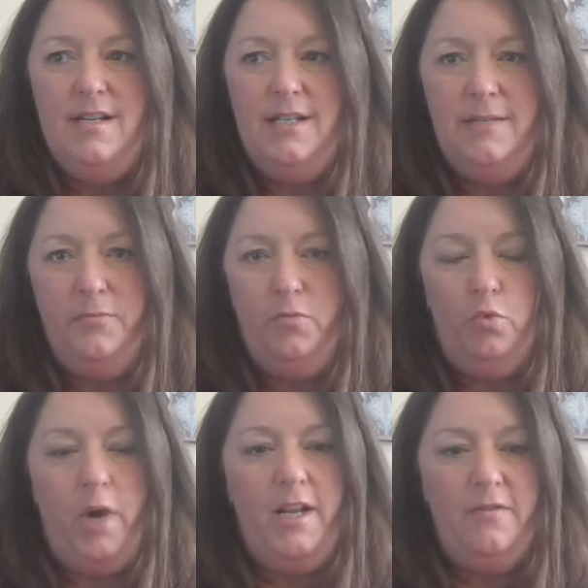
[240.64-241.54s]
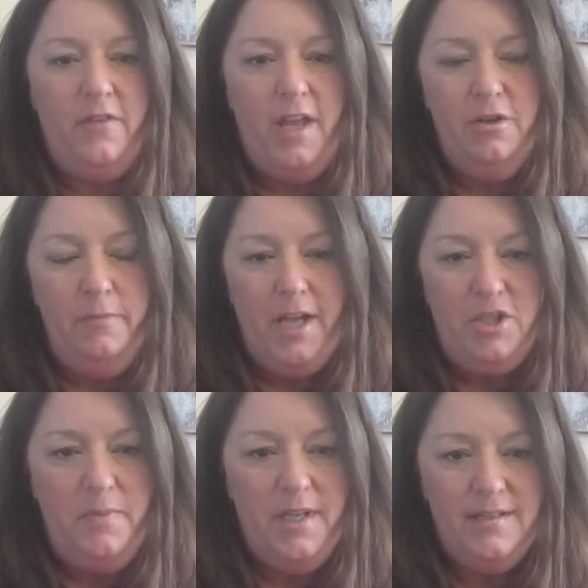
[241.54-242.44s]
um, ready for that new
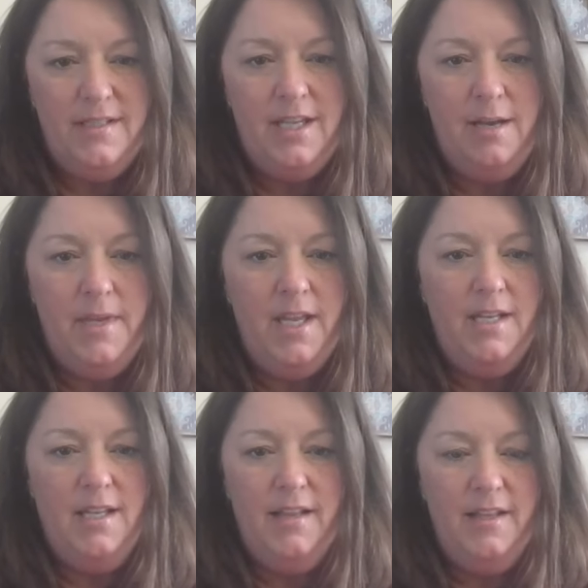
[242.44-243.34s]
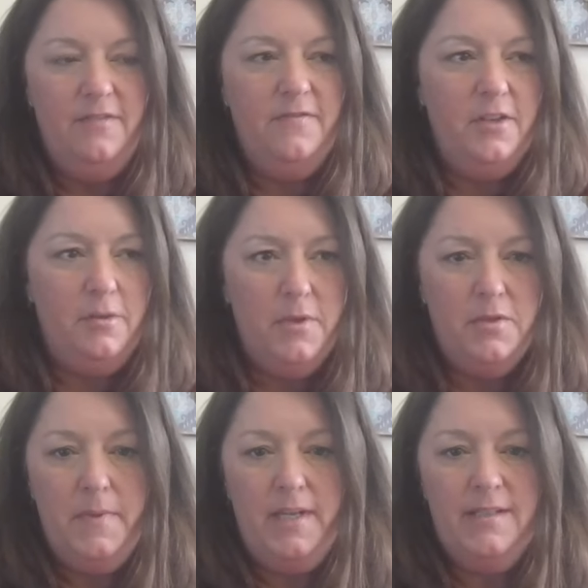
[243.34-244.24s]
batch of pigs to come in and, and they film
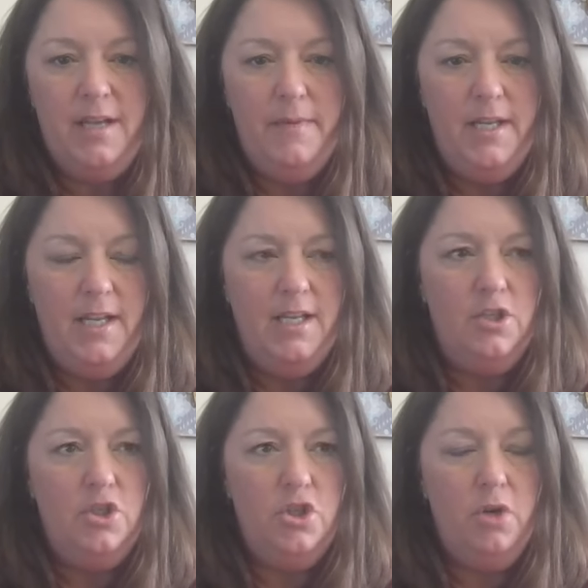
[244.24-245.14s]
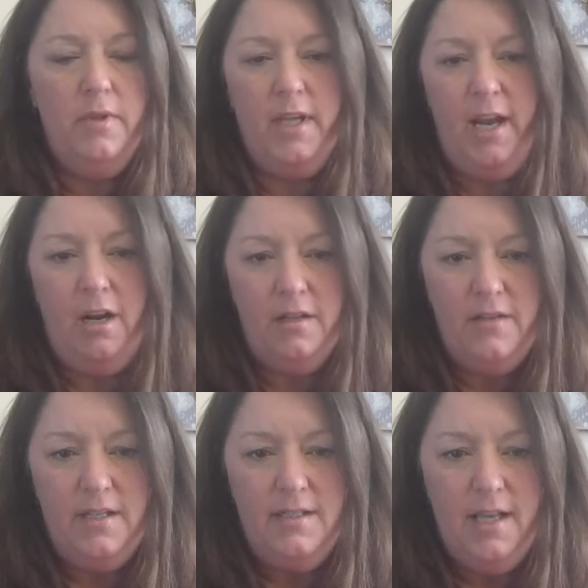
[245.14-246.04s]
those pigs coming in and show the care
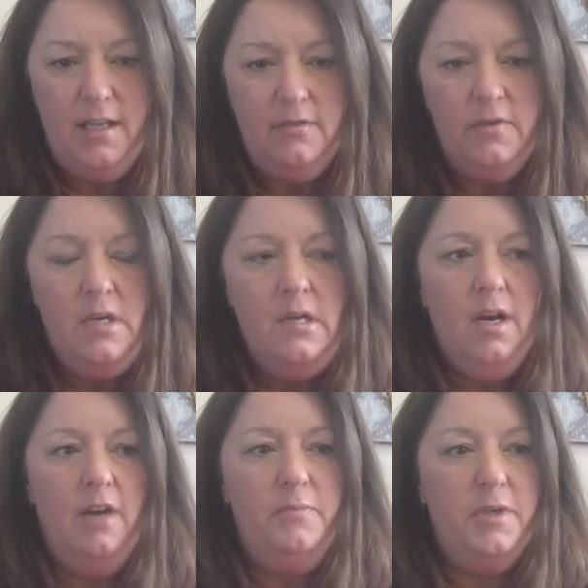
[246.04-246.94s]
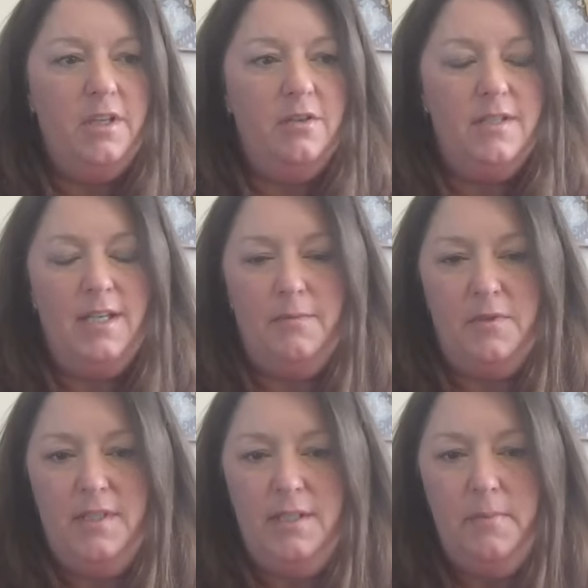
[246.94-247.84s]
that they take of, of putting those
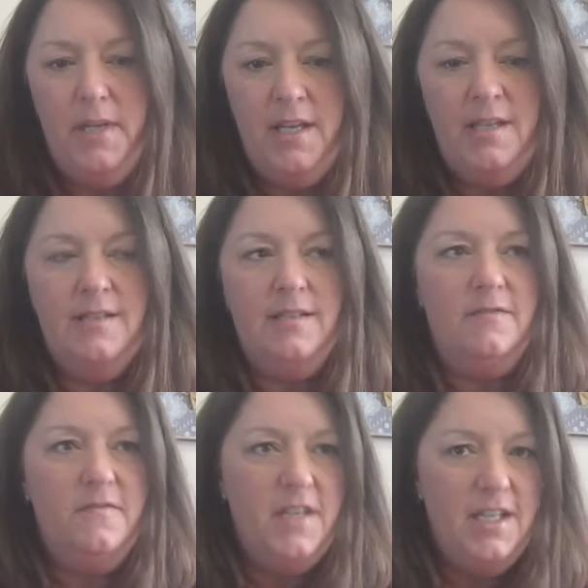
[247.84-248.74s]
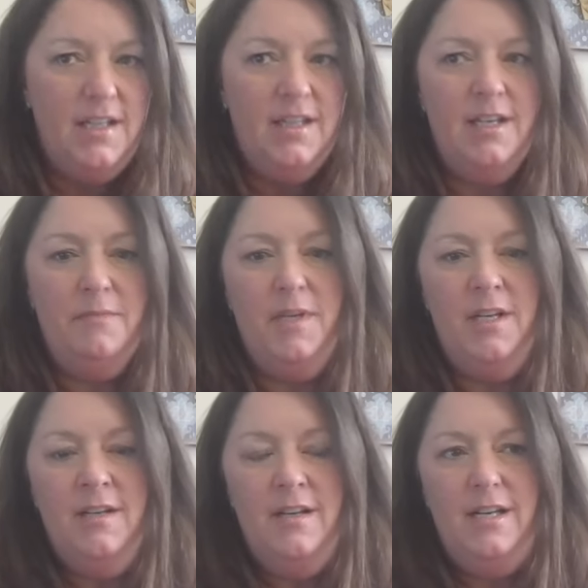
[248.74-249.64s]
animals into pens and feeding them
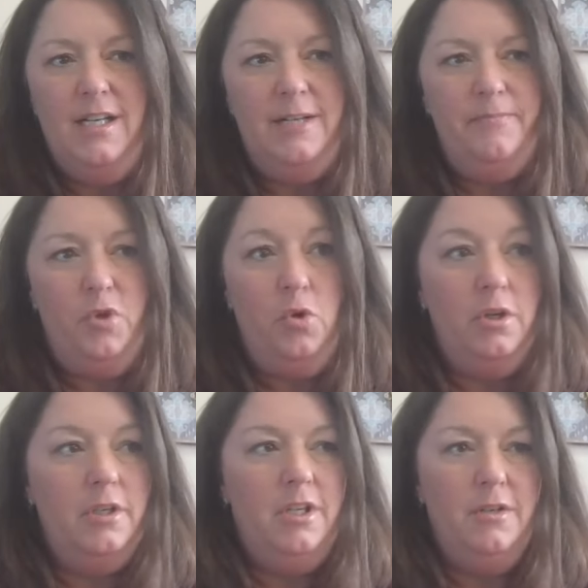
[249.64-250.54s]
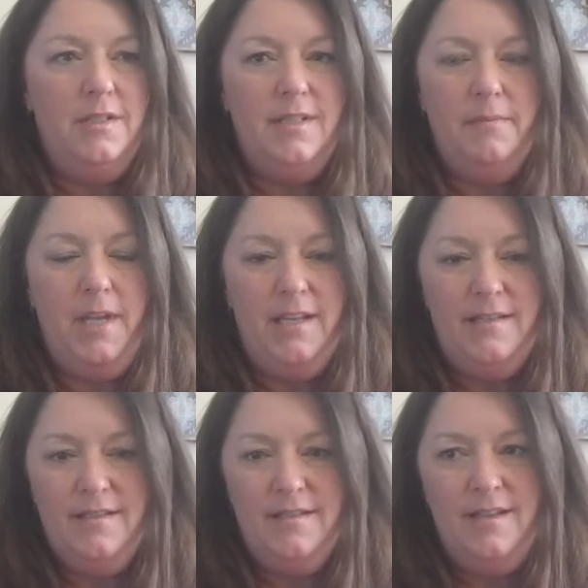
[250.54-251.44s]
and, um, or, you know, in some
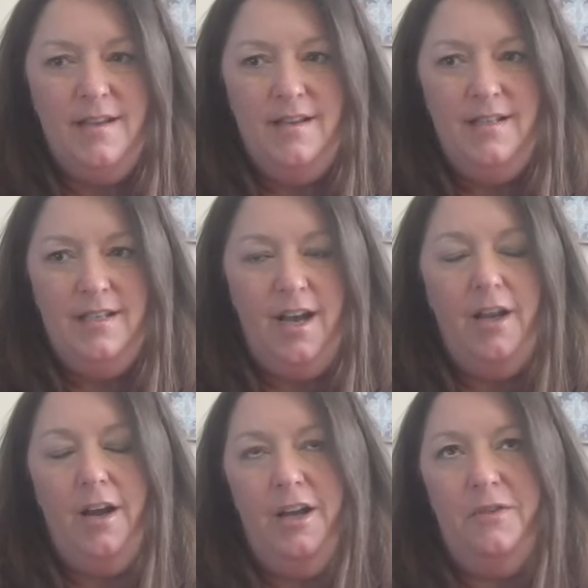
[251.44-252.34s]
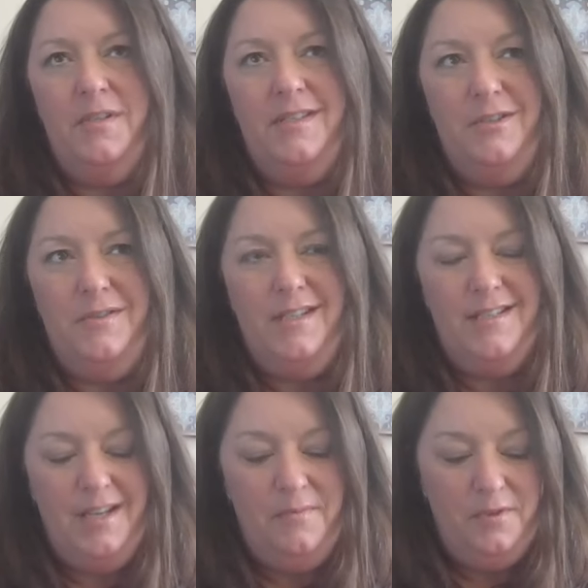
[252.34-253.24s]
cases, uh, I, I, always use the
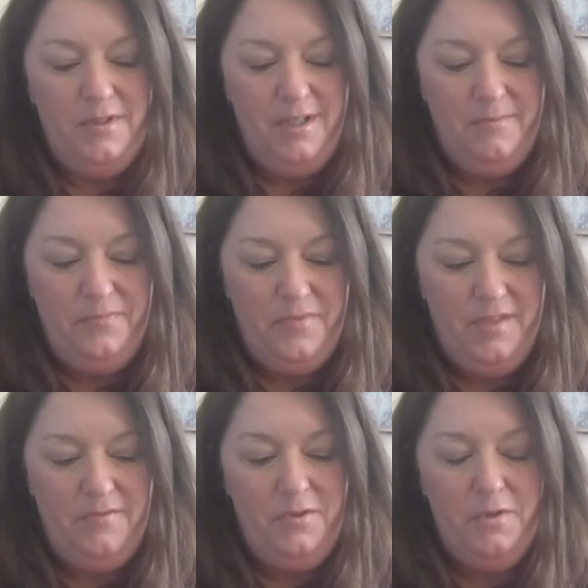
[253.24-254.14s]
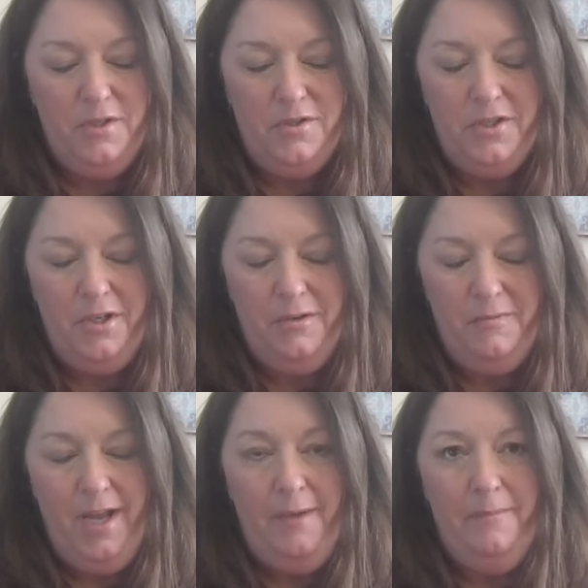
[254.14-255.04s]
example um, a few years ago
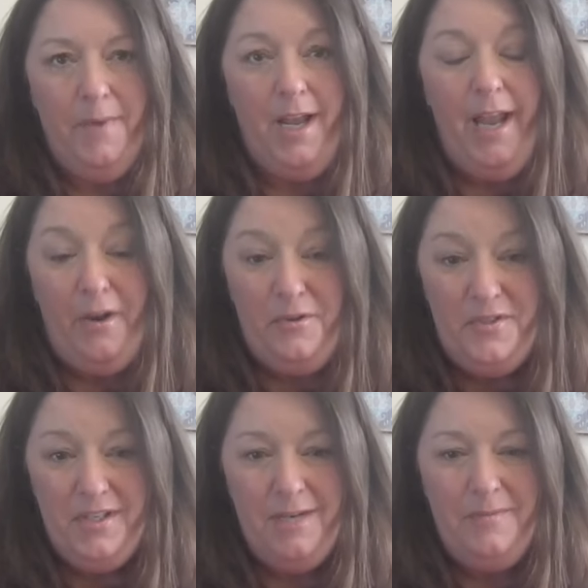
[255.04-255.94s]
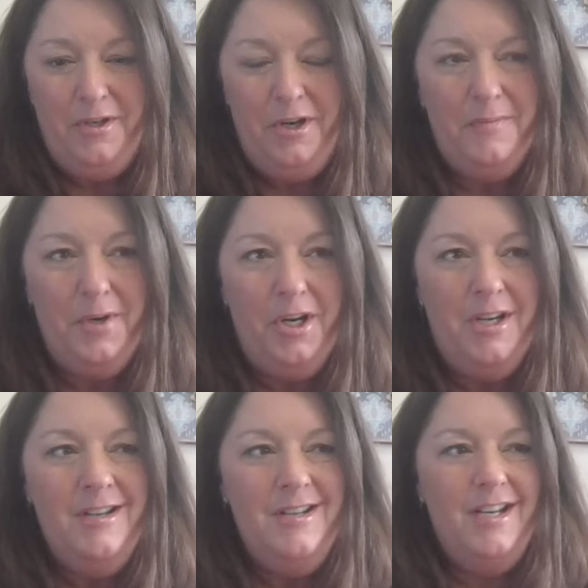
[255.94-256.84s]
at my house um, on our
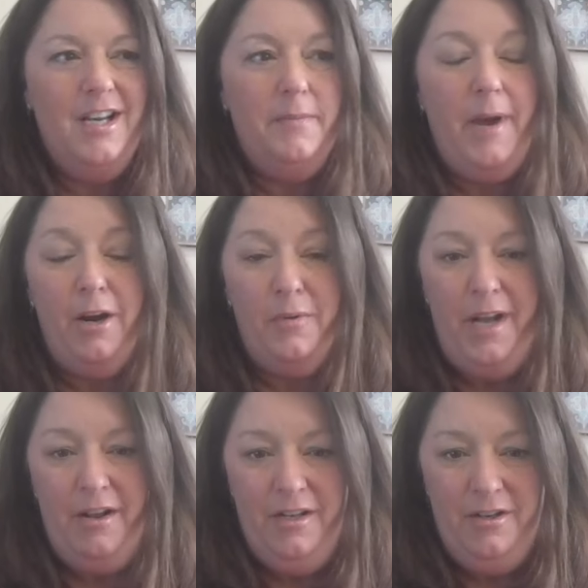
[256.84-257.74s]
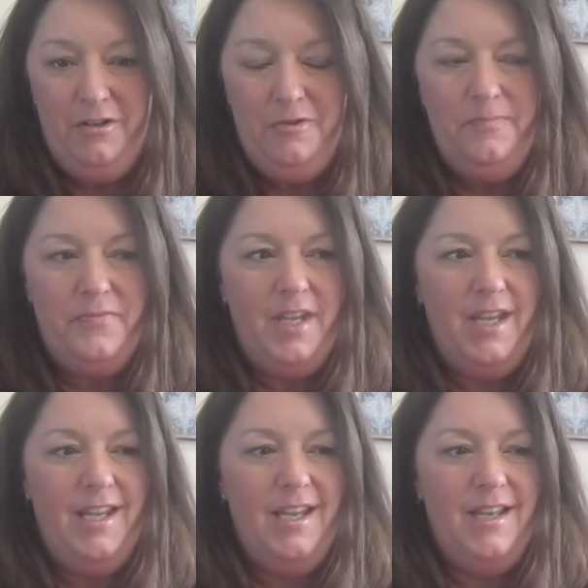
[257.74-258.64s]
barn, uh, the power went out in our home
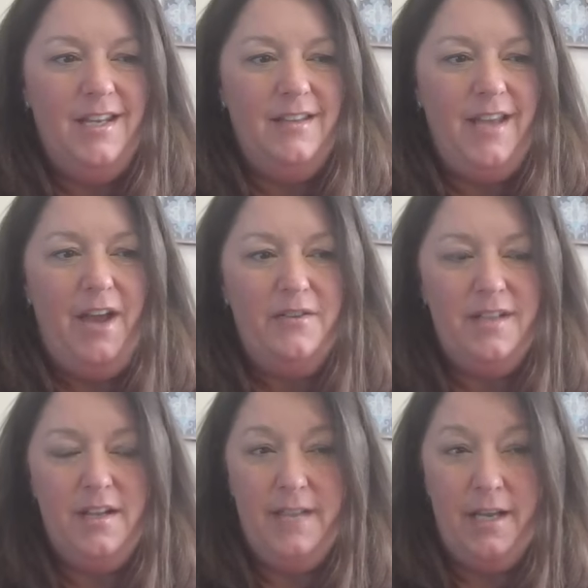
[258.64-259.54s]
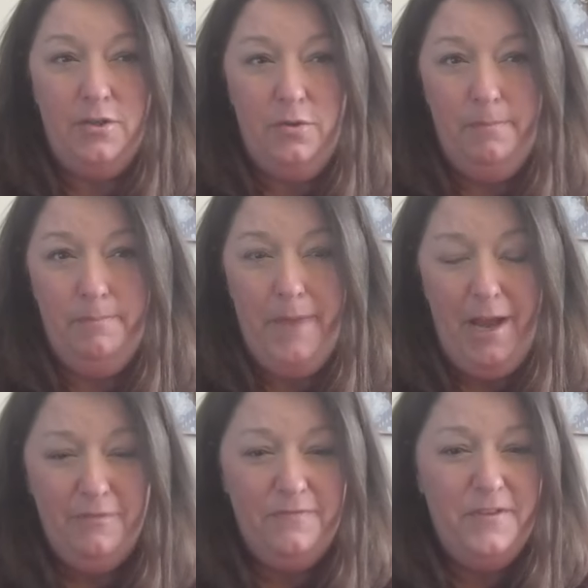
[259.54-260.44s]
and the house got down to
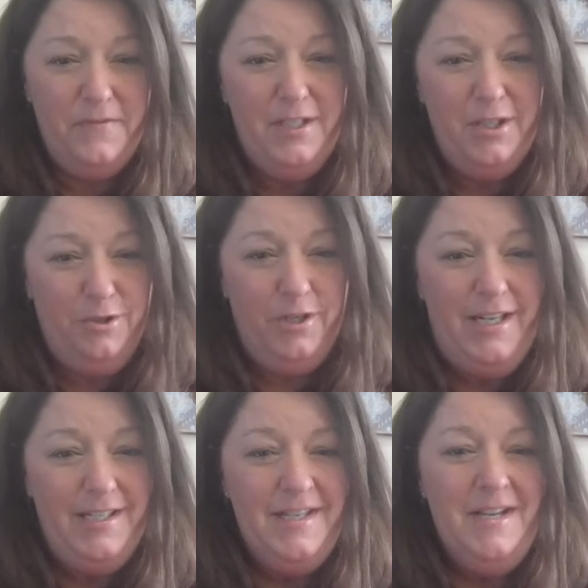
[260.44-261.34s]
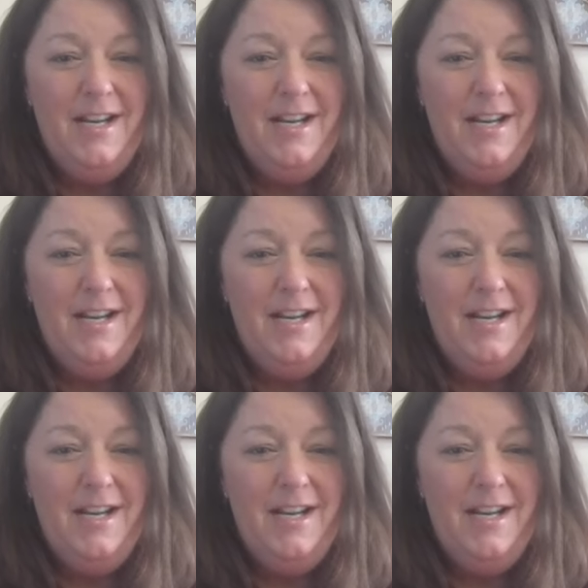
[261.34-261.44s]
about 50 degrees.